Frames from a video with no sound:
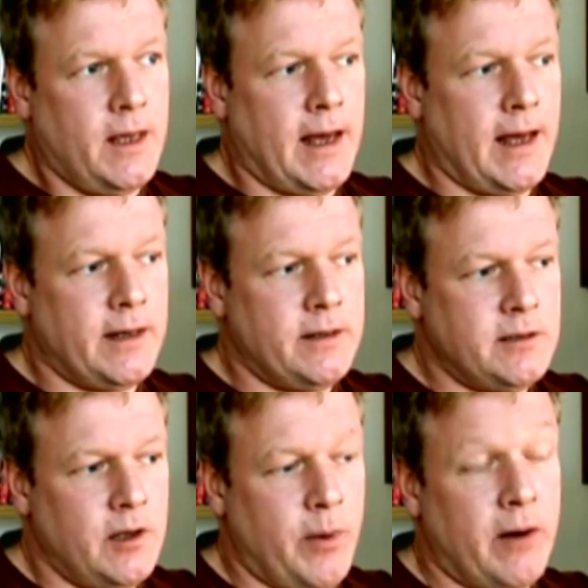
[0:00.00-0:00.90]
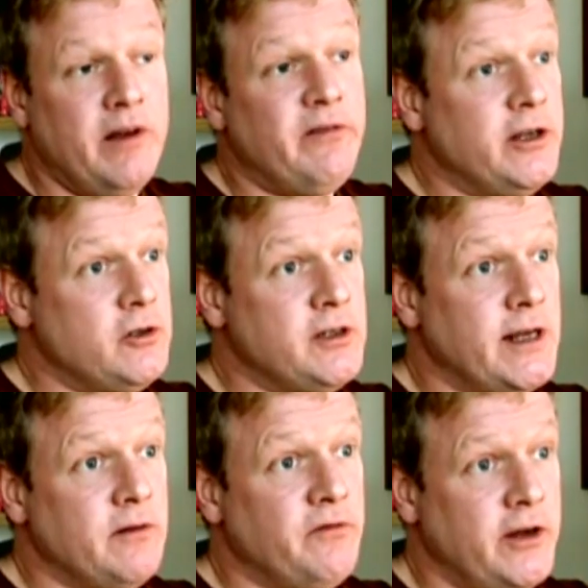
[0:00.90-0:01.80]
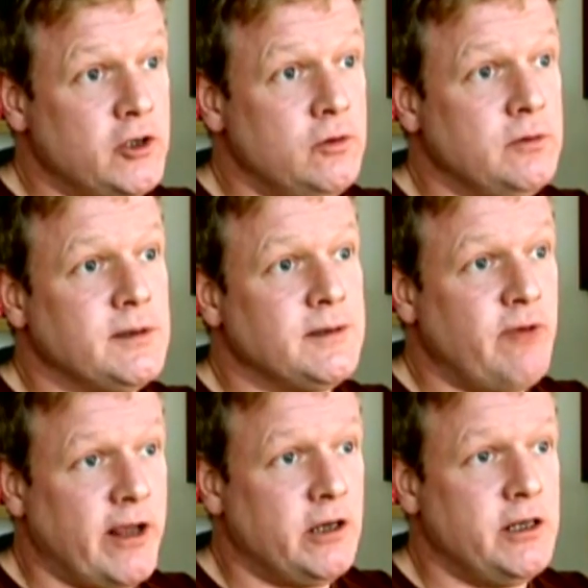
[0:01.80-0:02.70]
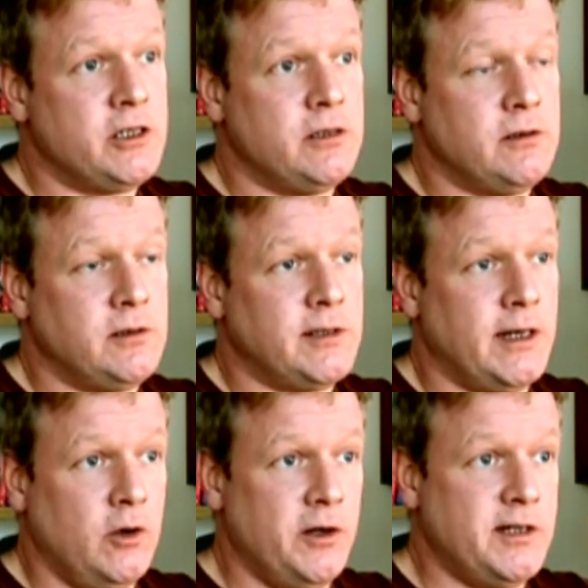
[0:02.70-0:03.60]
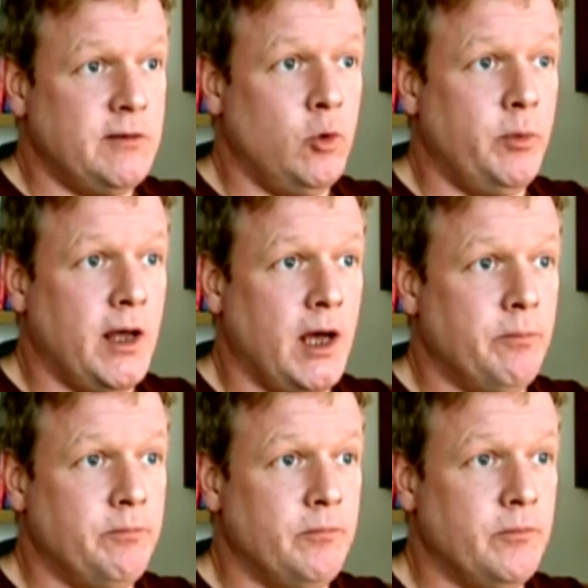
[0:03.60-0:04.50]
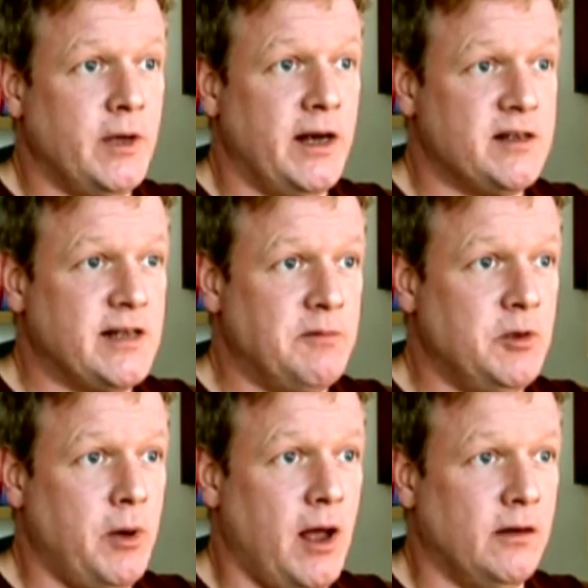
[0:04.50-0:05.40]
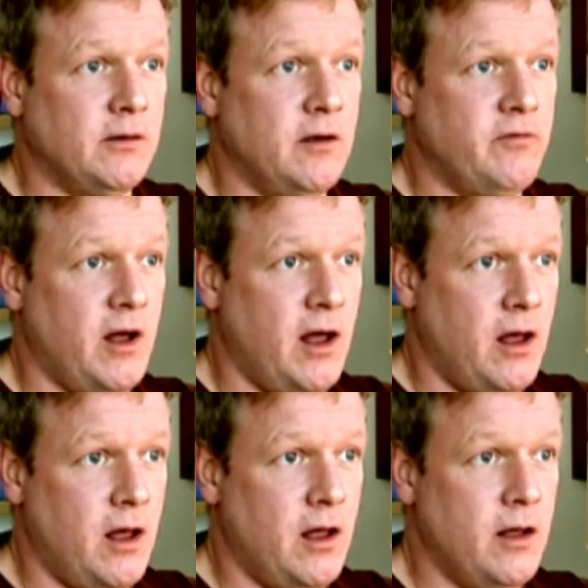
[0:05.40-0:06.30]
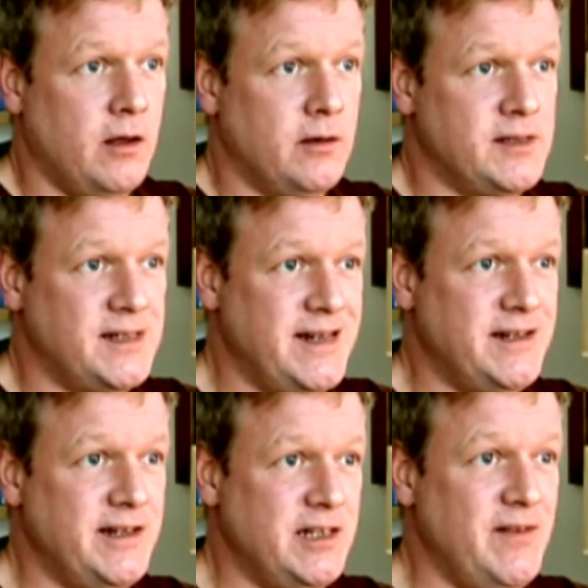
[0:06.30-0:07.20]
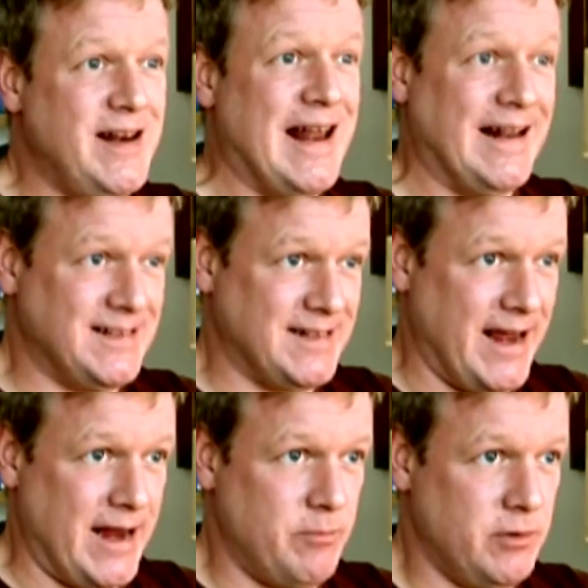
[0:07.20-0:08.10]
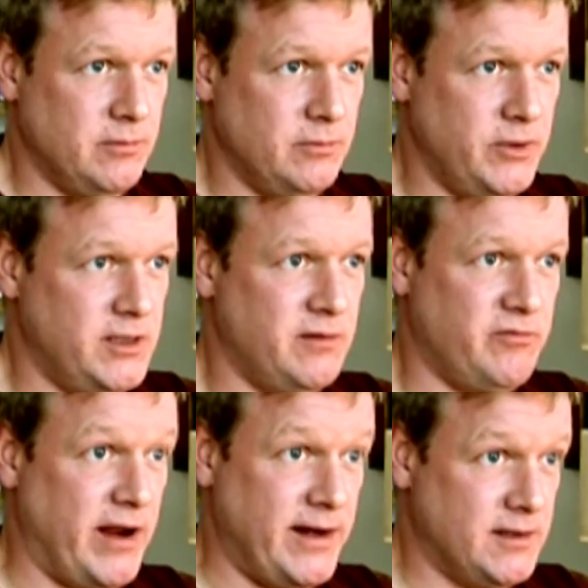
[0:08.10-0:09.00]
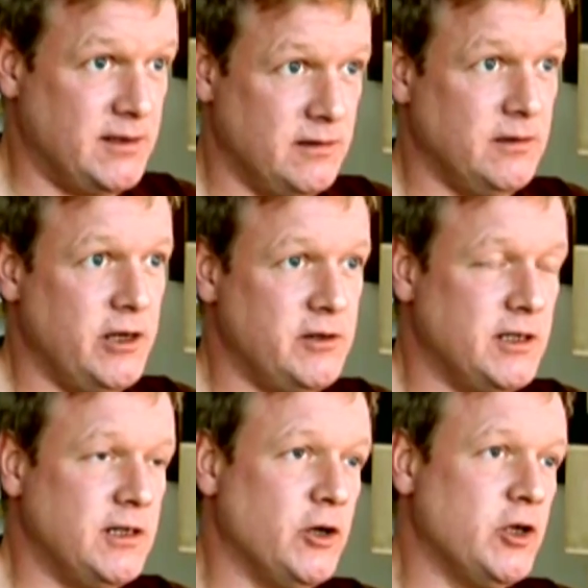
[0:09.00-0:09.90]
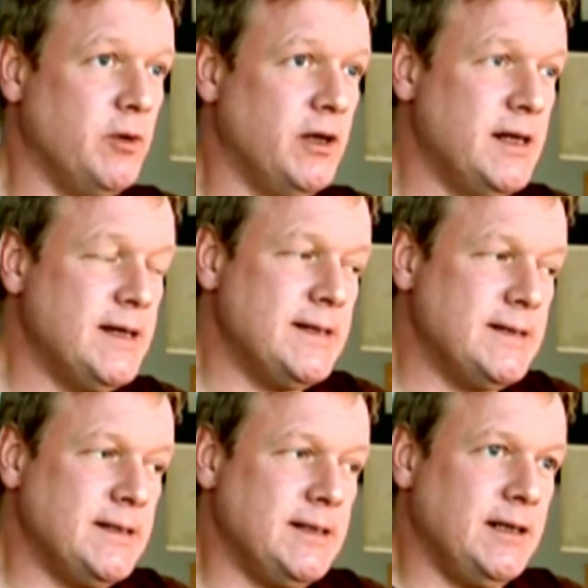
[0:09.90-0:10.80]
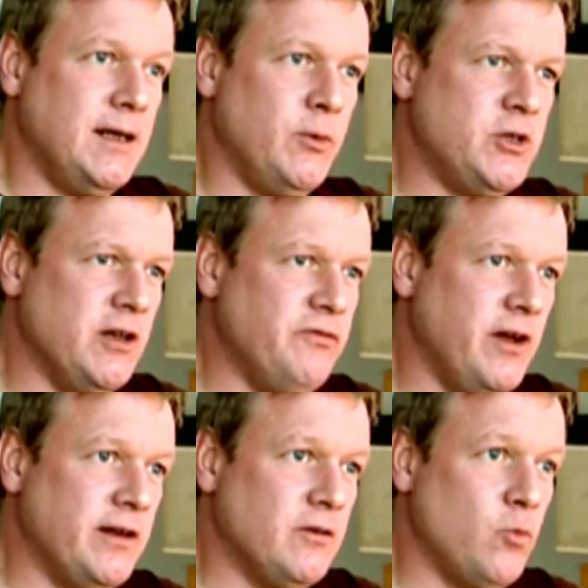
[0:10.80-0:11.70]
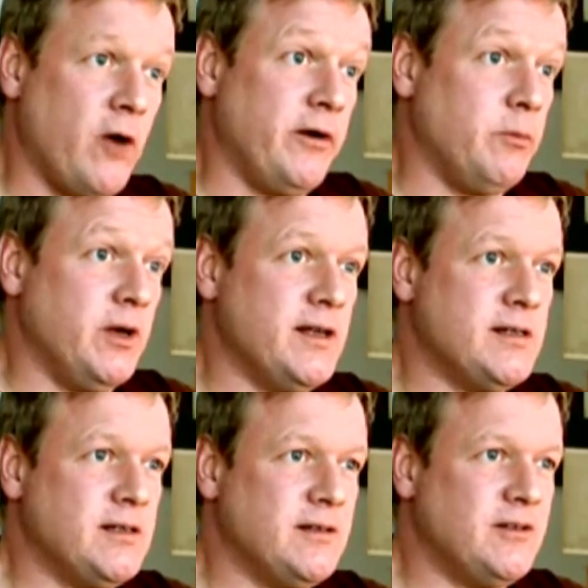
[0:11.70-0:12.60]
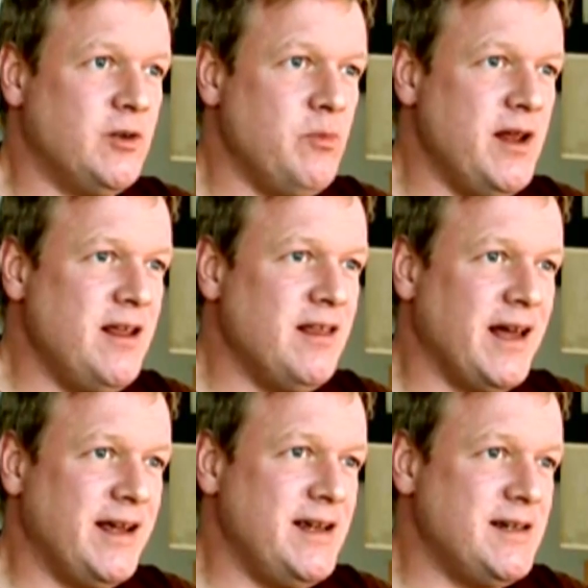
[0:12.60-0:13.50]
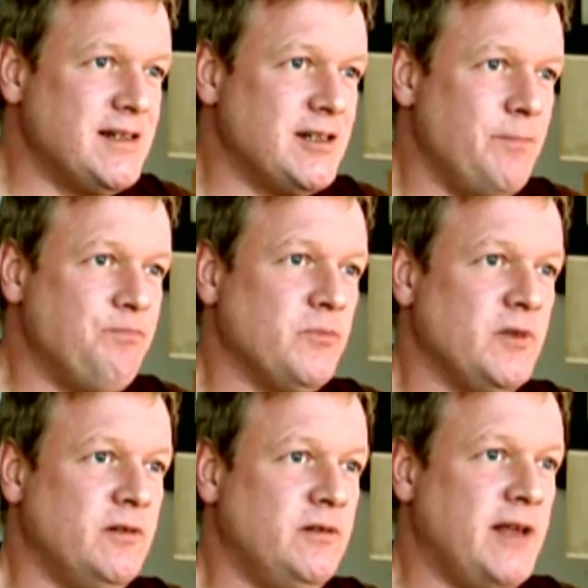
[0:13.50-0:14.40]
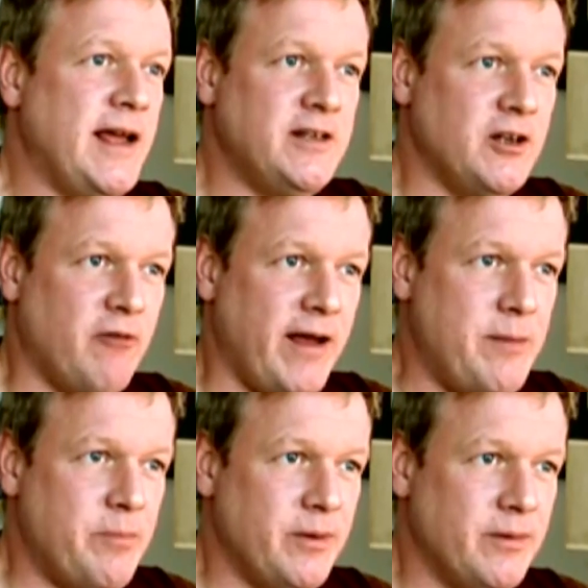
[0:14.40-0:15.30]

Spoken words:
And apparently facial recognition technology will become an accepted part of our CCTV landscape, which is a phrase used in the document, which I find worrying, because to me that is data rape.